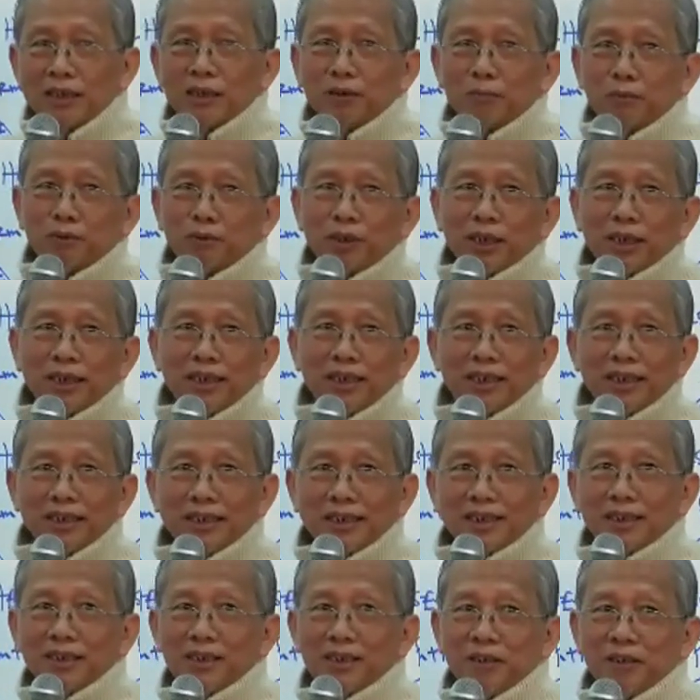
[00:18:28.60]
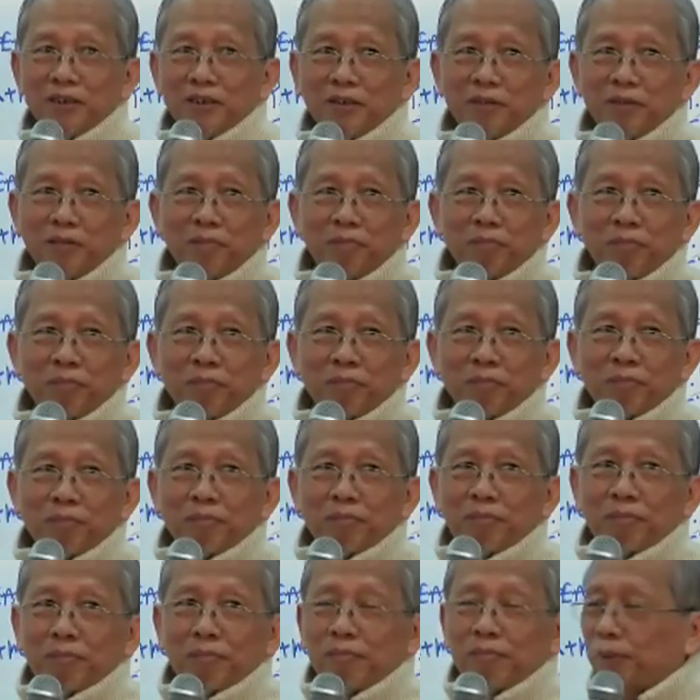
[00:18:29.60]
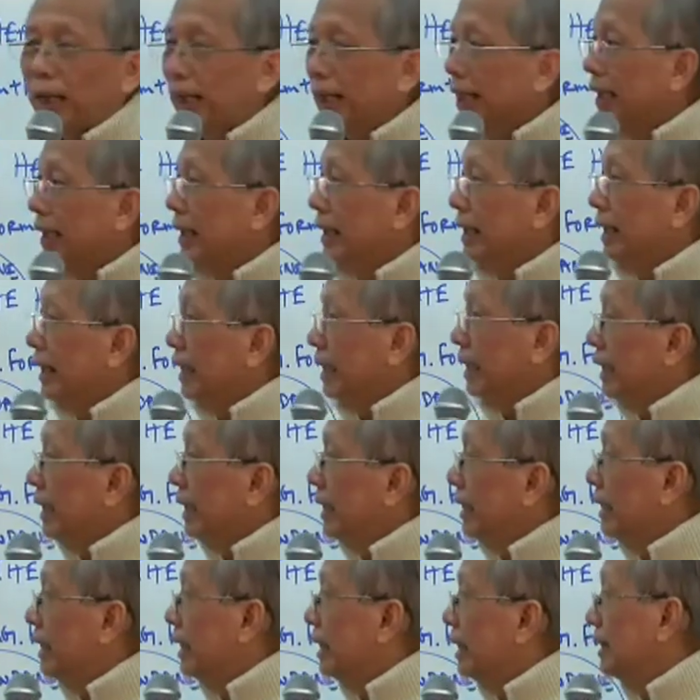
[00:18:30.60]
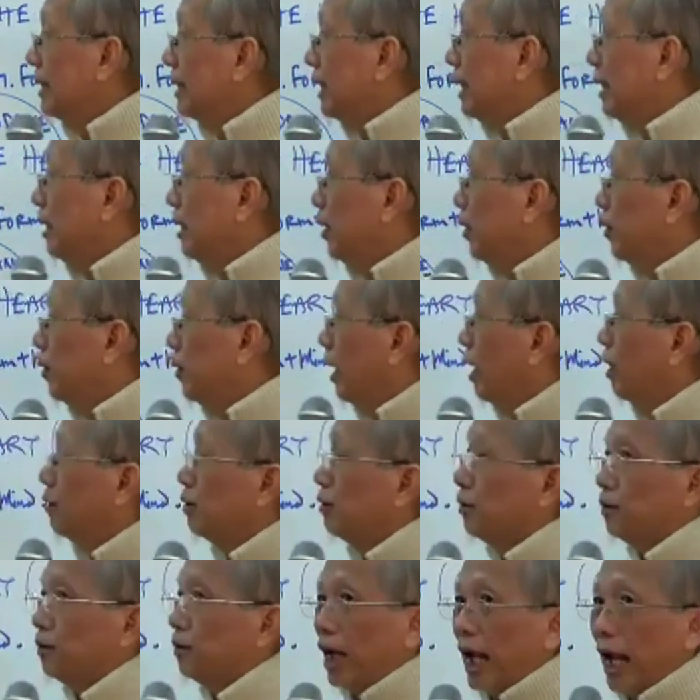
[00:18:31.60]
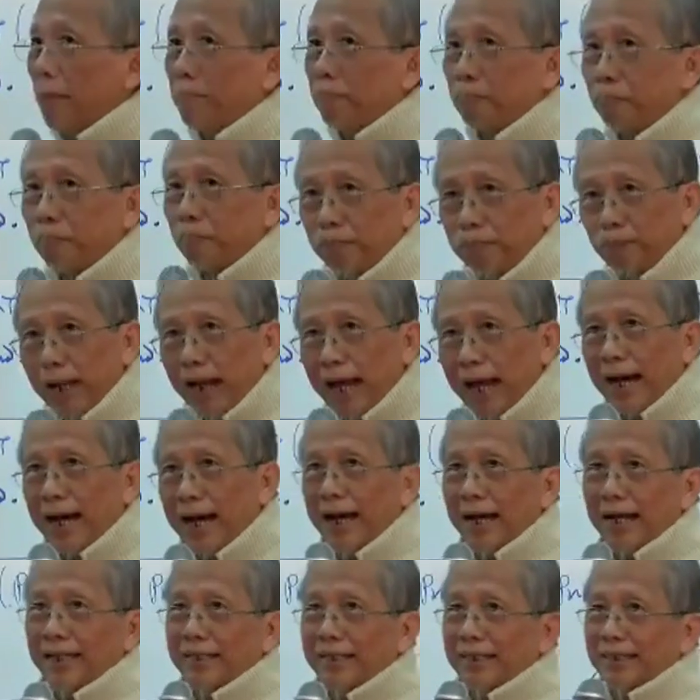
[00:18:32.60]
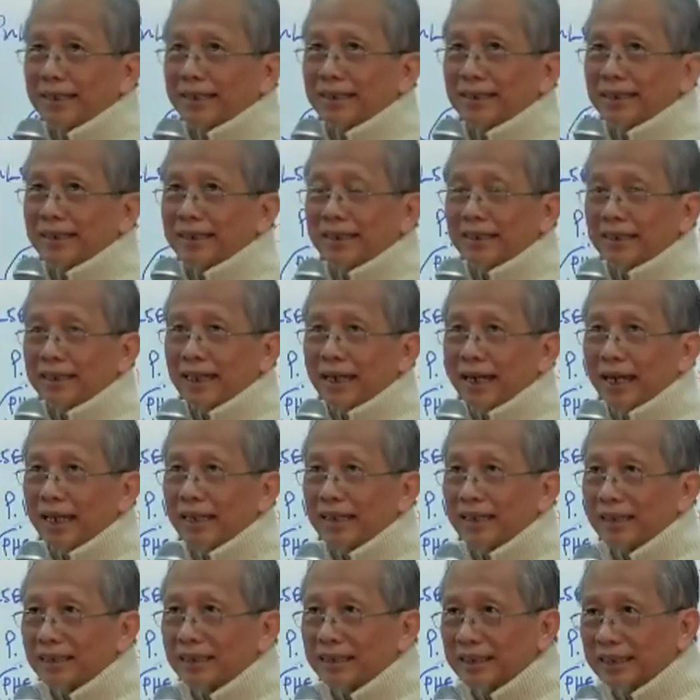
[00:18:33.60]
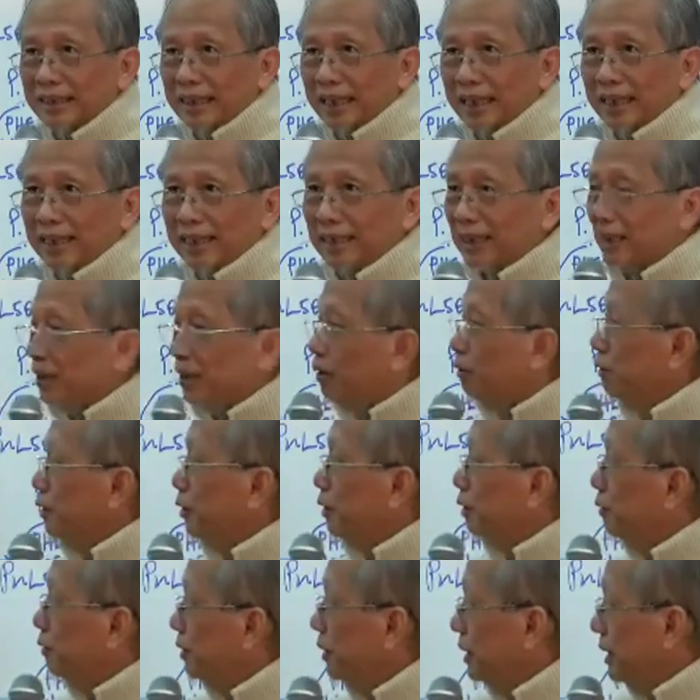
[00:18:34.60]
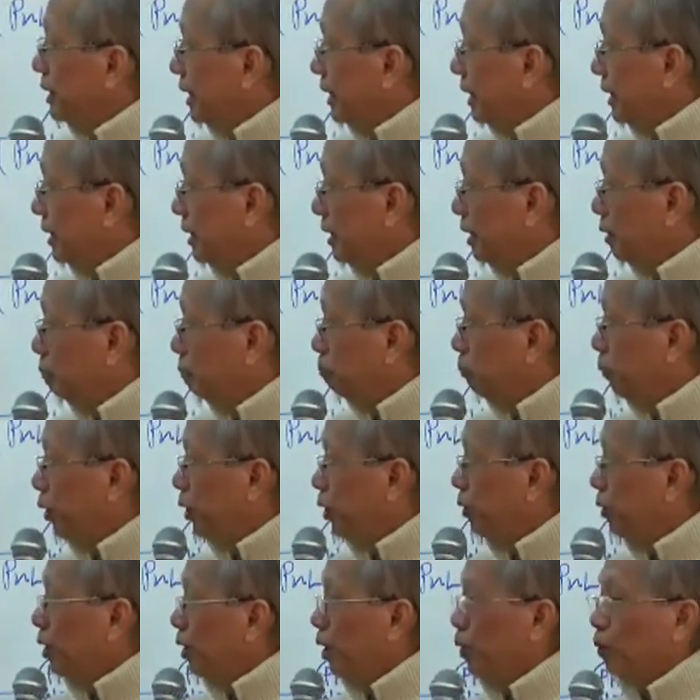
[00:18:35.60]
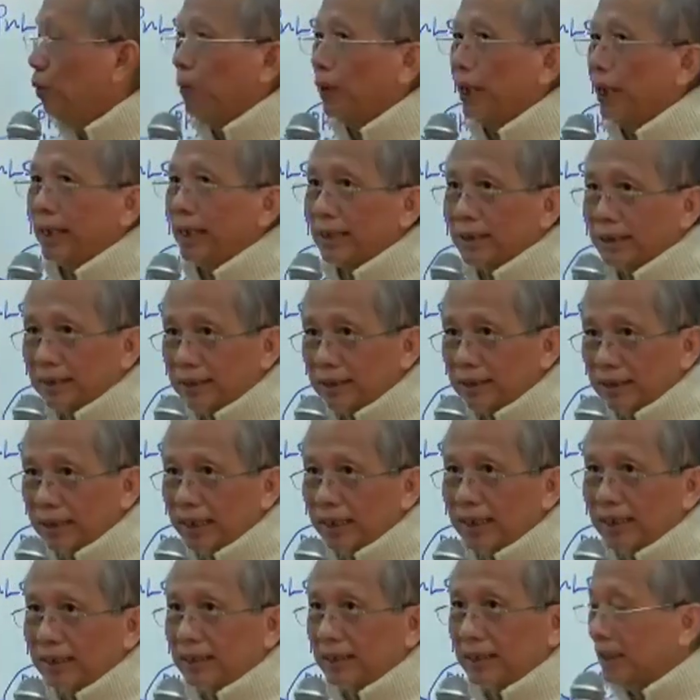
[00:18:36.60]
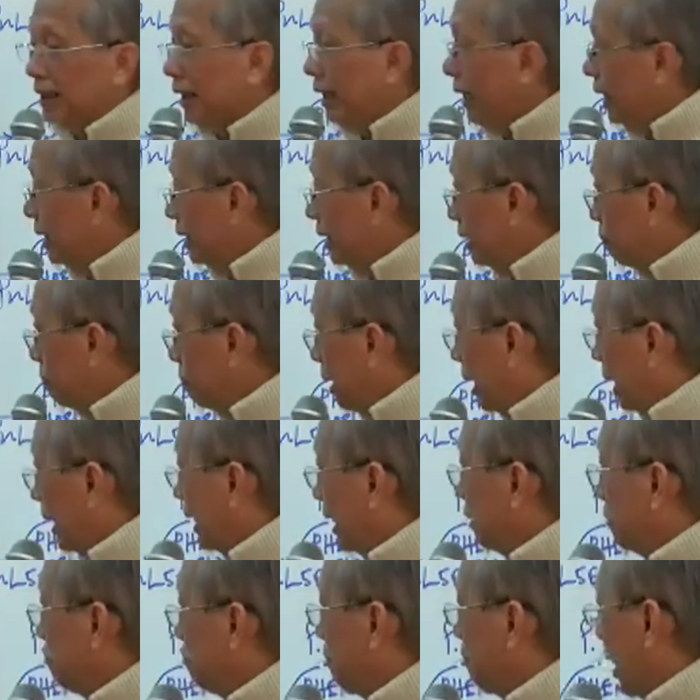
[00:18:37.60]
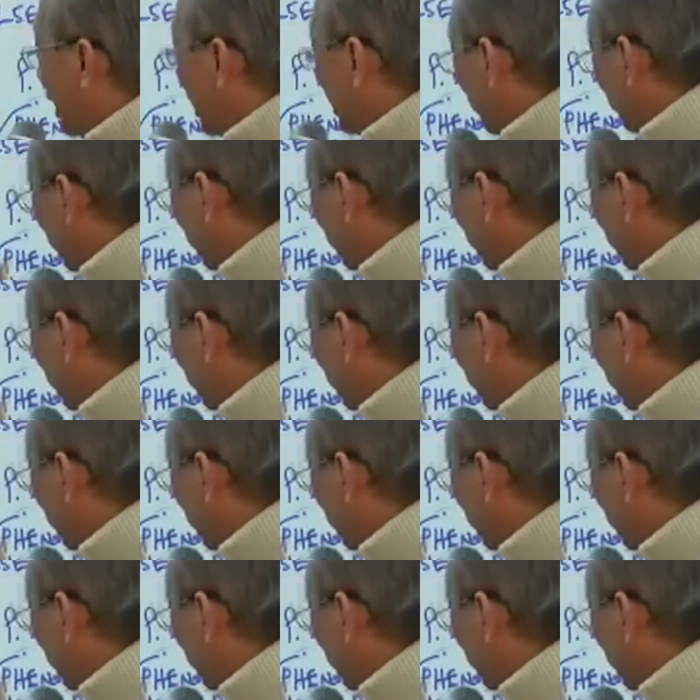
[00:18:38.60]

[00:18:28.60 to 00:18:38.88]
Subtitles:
a Buddha nature. But he doesn't know how to apply the understanding or using the pure awareness nature and the mundane mind to